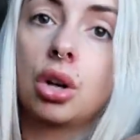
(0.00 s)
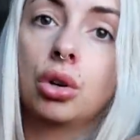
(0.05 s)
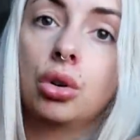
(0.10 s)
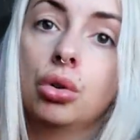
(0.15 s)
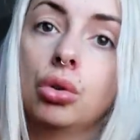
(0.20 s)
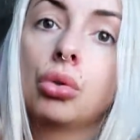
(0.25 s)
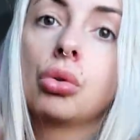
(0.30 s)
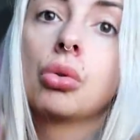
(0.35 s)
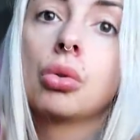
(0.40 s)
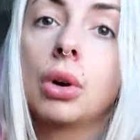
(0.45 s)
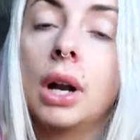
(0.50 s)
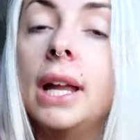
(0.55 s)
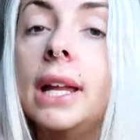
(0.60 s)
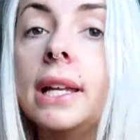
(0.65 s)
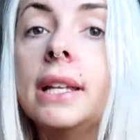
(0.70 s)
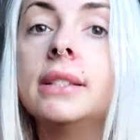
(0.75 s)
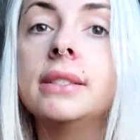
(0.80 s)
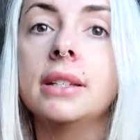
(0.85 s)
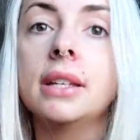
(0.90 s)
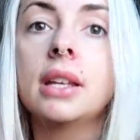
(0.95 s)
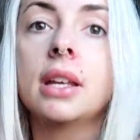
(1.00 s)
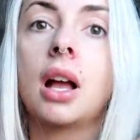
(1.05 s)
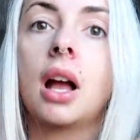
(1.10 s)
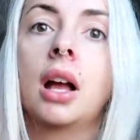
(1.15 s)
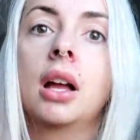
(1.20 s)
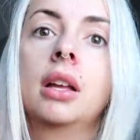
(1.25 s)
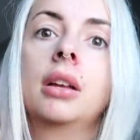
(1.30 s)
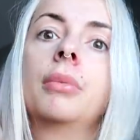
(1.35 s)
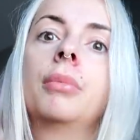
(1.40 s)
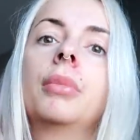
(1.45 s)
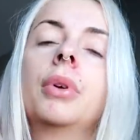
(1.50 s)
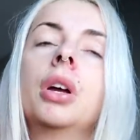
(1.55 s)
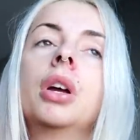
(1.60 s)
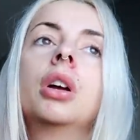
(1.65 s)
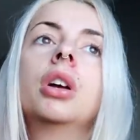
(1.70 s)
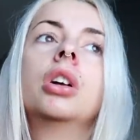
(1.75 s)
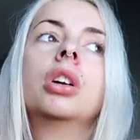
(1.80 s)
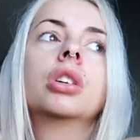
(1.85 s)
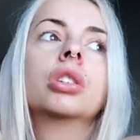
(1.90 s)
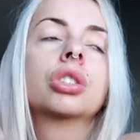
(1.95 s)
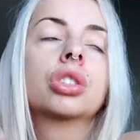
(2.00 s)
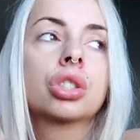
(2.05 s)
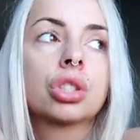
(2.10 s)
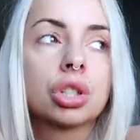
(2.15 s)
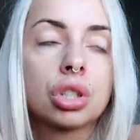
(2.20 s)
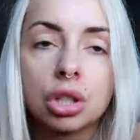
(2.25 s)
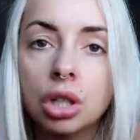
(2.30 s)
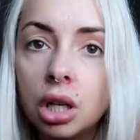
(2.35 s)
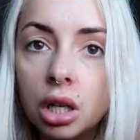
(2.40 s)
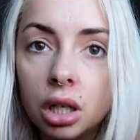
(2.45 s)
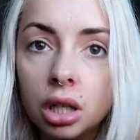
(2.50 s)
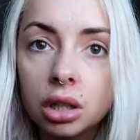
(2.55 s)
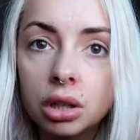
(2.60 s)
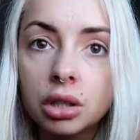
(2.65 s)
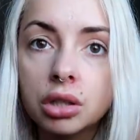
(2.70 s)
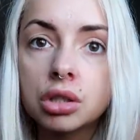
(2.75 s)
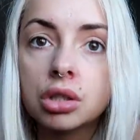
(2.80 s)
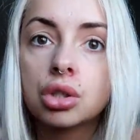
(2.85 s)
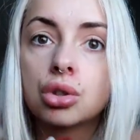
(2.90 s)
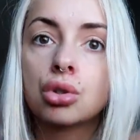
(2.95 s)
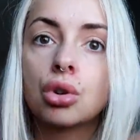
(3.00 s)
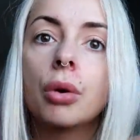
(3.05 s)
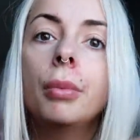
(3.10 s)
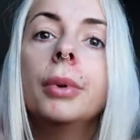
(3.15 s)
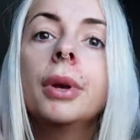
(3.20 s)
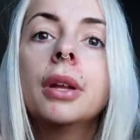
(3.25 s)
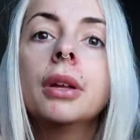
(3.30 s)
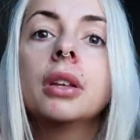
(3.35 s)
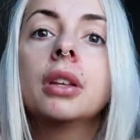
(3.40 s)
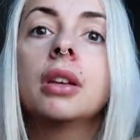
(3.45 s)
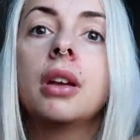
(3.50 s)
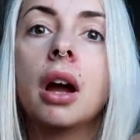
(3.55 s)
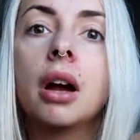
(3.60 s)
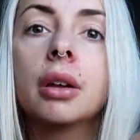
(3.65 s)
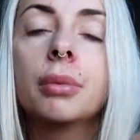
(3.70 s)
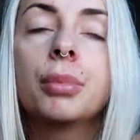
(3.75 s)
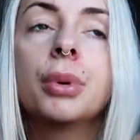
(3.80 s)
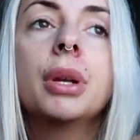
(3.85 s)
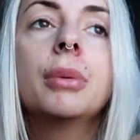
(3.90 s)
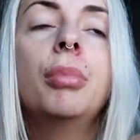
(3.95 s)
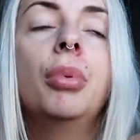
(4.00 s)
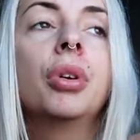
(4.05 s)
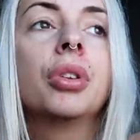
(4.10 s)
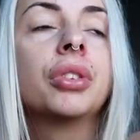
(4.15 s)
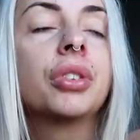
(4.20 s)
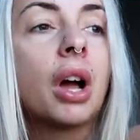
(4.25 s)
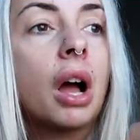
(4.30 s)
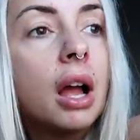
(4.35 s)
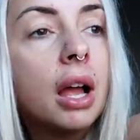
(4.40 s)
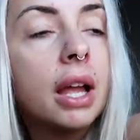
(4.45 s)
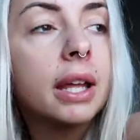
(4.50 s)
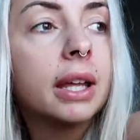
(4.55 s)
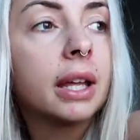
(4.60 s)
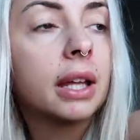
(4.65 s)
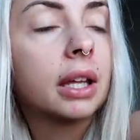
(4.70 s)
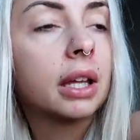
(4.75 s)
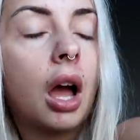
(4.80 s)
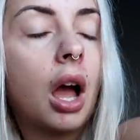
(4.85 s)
crazy. I am shocked. There's so many young people dying.